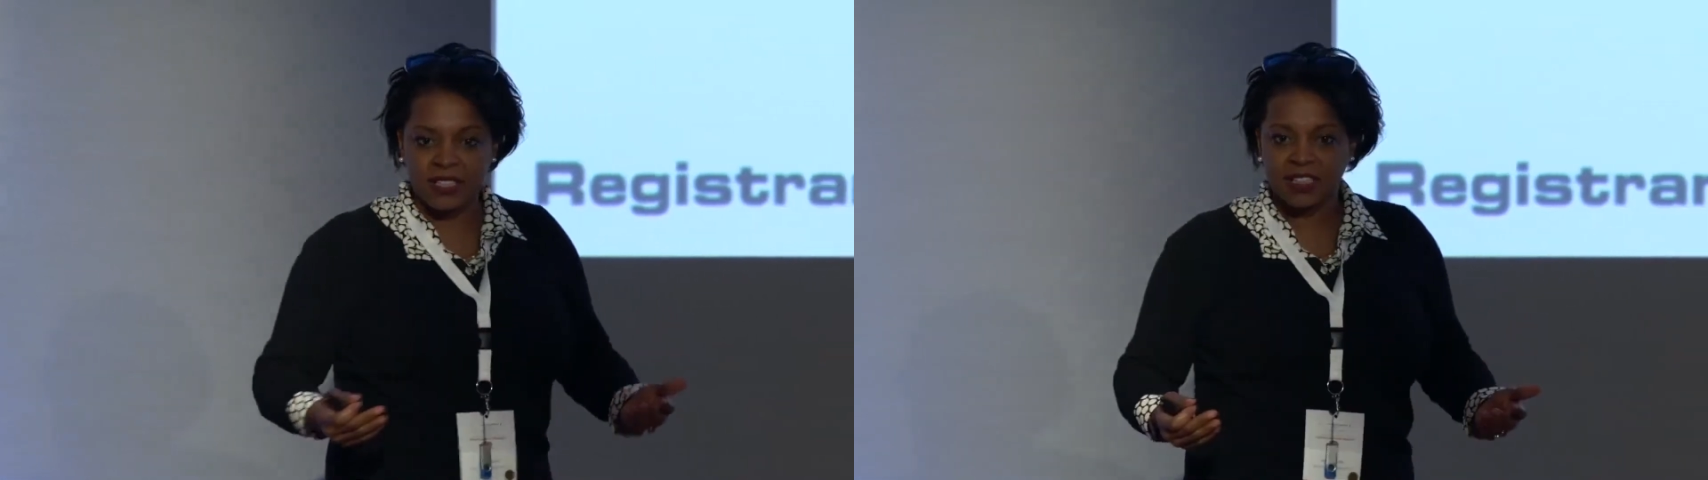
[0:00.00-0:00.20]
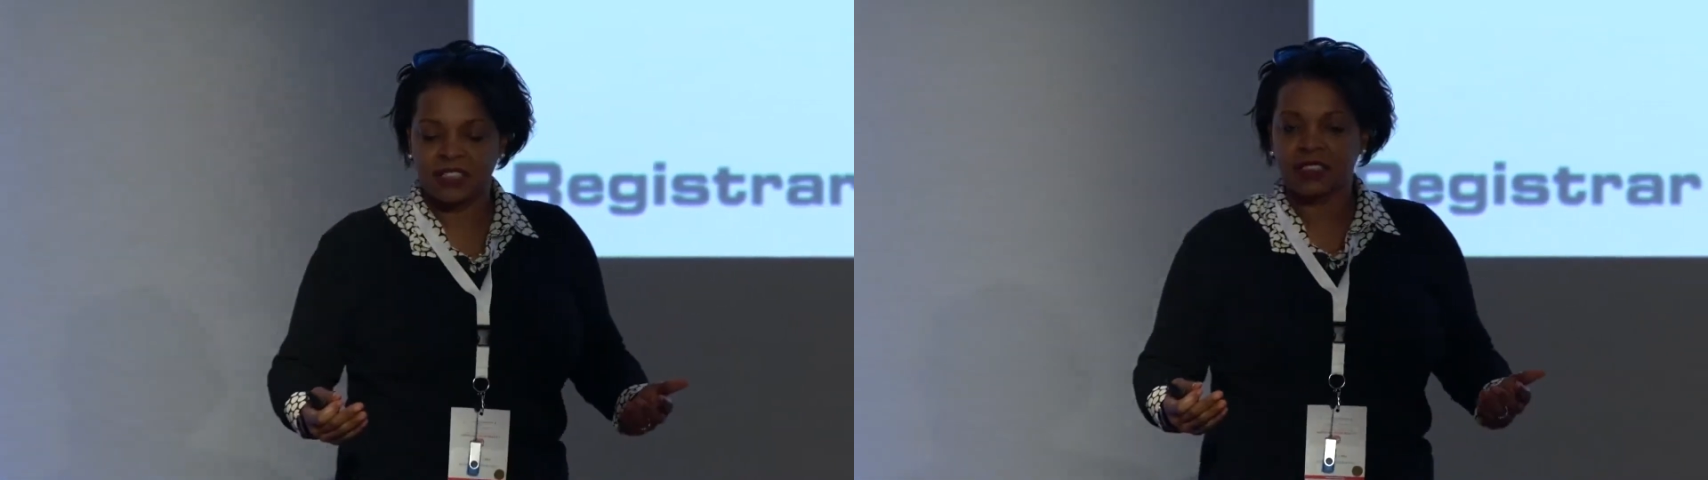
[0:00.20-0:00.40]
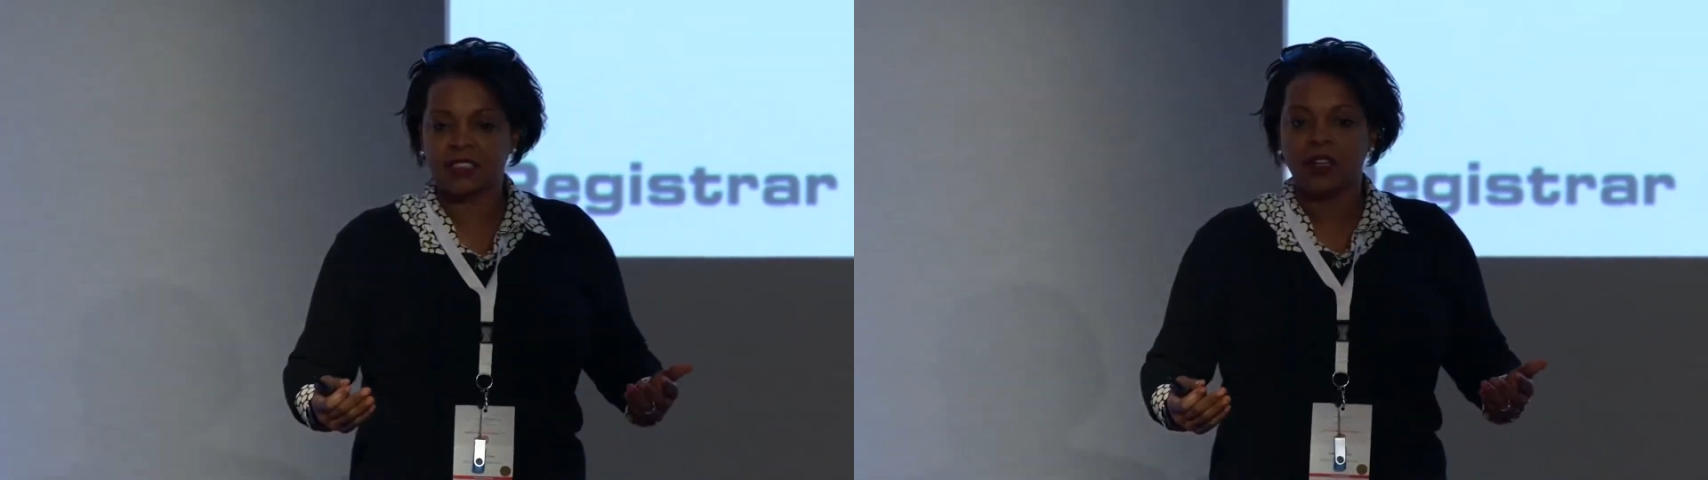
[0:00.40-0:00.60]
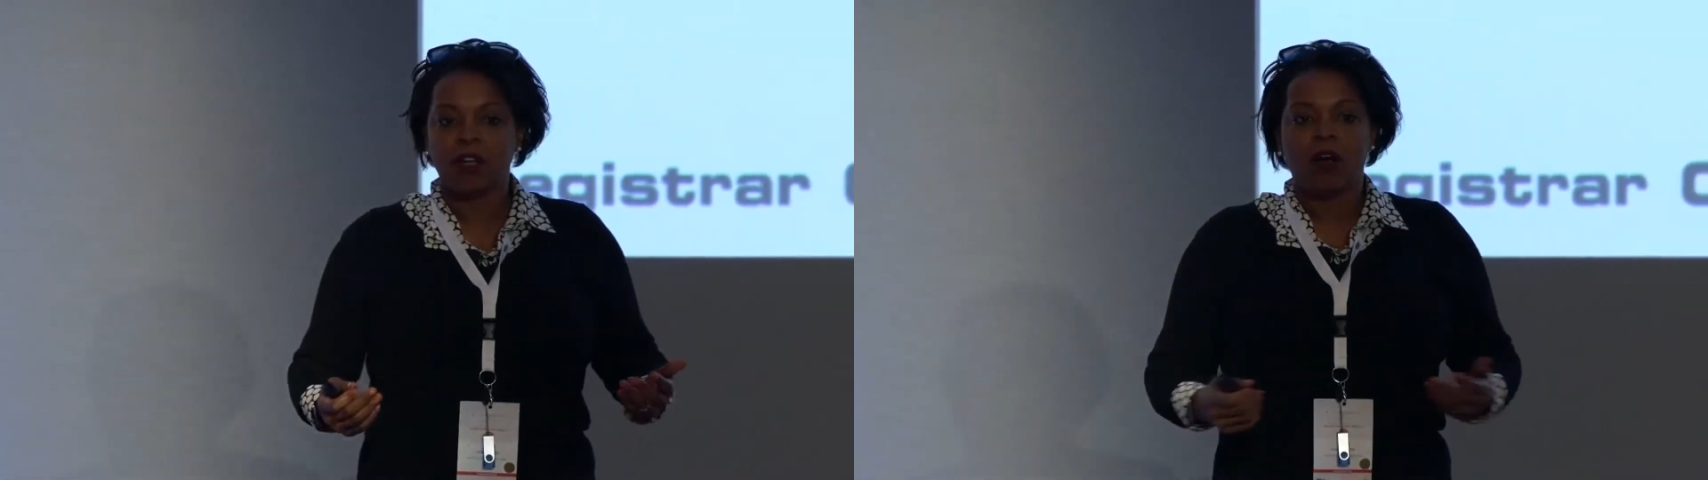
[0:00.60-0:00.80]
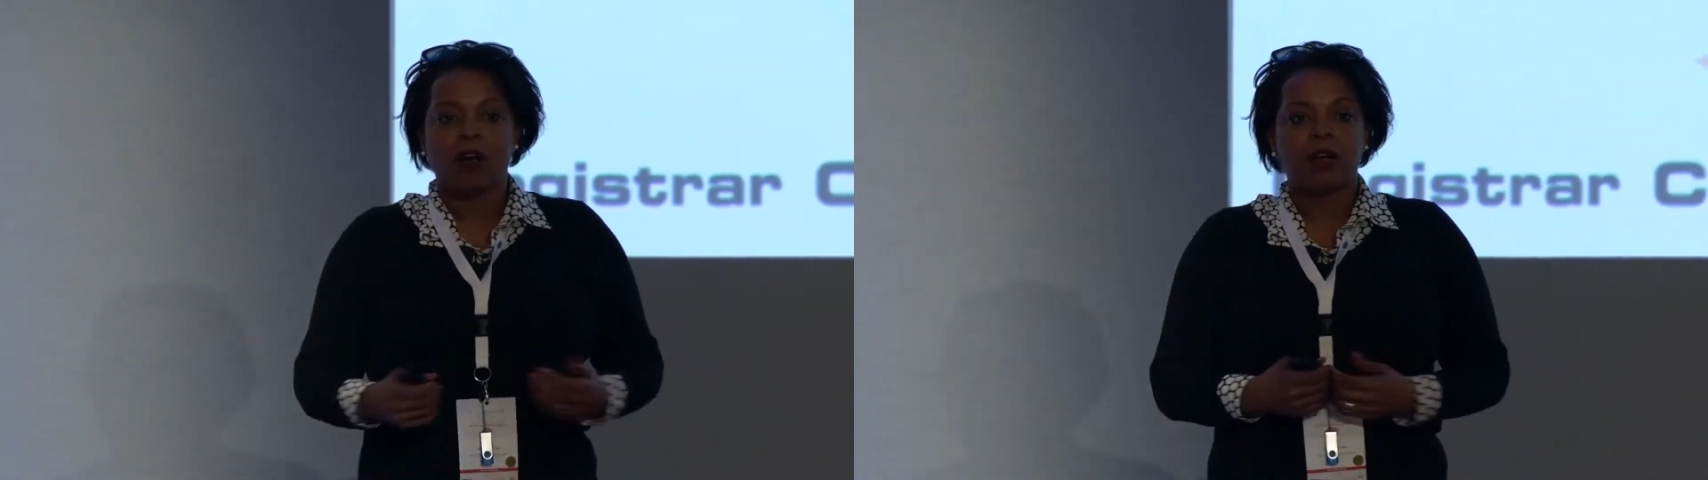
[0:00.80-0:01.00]
agent,
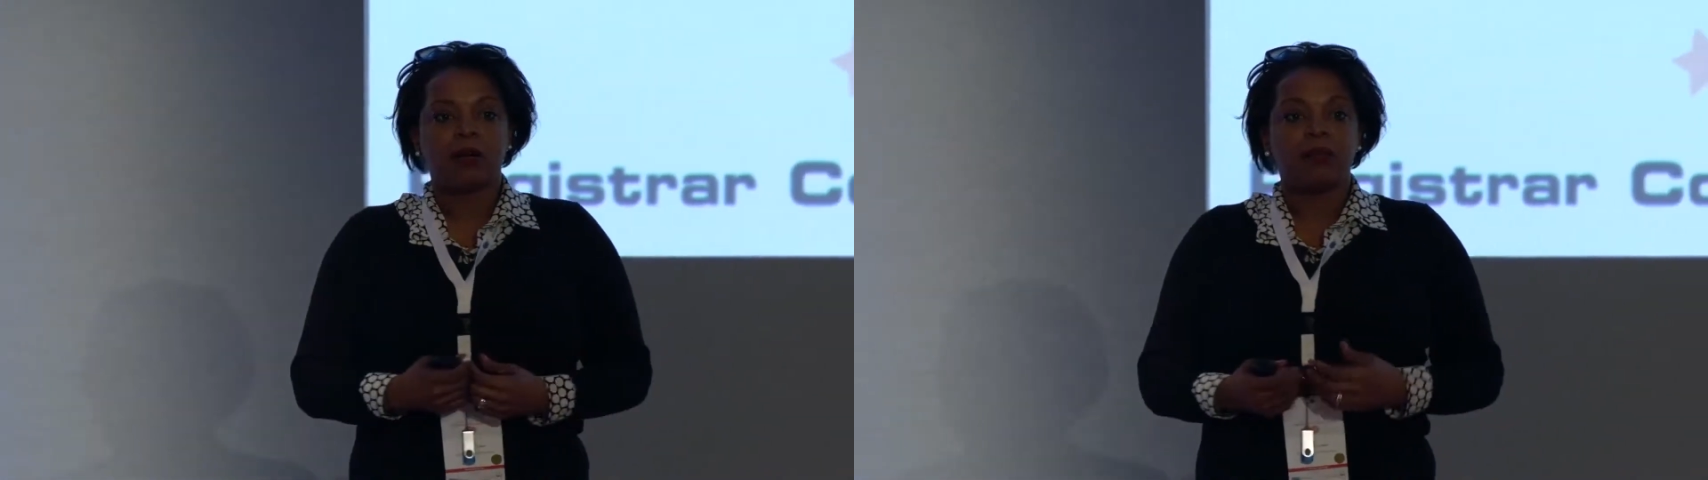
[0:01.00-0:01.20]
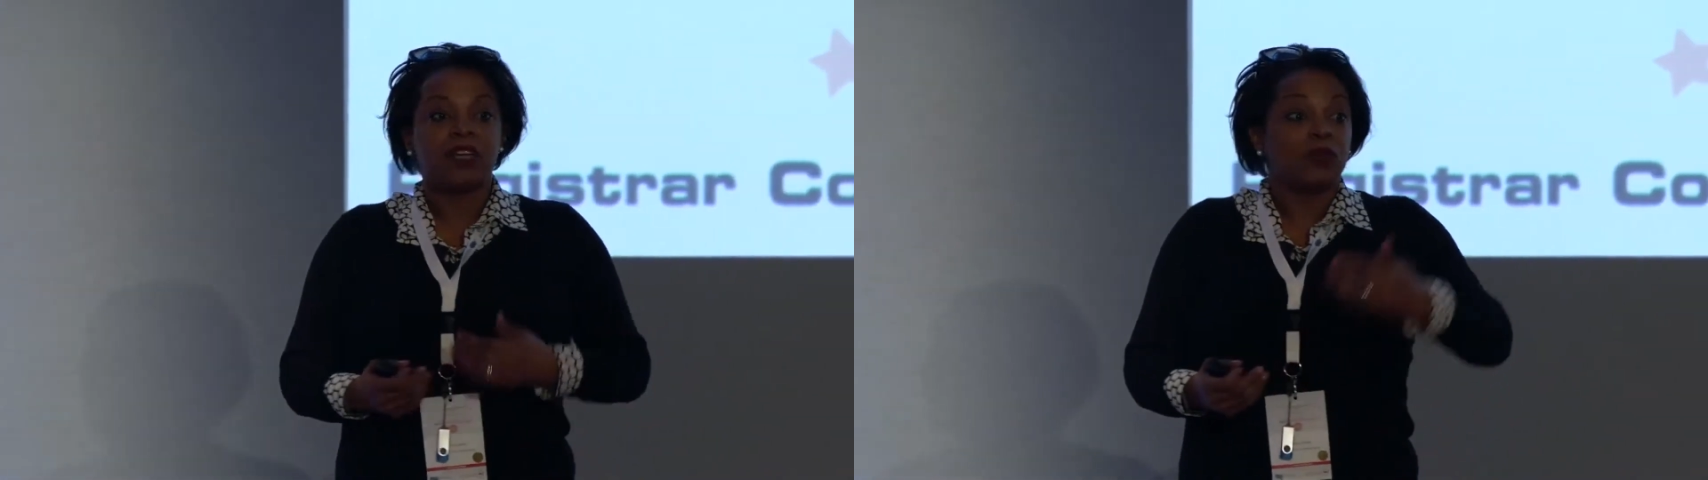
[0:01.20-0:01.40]
it